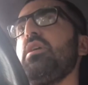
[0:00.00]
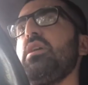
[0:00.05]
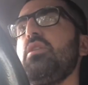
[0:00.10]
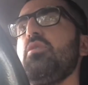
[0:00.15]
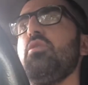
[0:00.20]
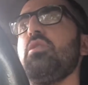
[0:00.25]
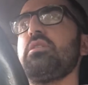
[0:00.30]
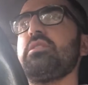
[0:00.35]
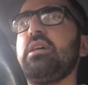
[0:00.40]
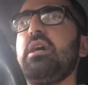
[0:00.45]
why a
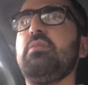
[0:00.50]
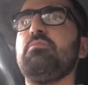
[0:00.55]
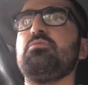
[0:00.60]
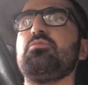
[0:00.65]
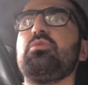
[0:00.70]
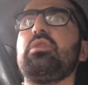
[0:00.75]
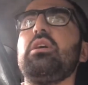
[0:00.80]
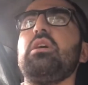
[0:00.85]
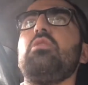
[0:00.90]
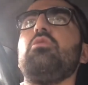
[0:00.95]
lot of
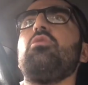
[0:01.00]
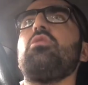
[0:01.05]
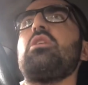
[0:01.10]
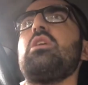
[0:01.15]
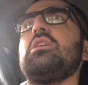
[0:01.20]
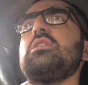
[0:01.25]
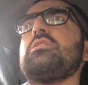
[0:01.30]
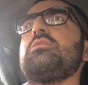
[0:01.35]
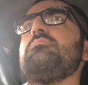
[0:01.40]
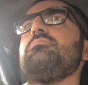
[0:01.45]
times we get a lot of
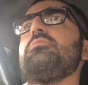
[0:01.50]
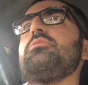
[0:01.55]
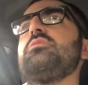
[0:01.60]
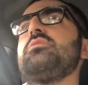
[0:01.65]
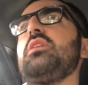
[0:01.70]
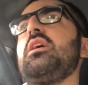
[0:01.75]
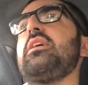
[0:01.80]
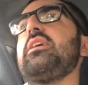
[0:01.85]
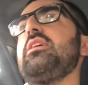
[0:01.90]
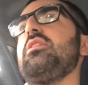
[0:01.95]
customers, I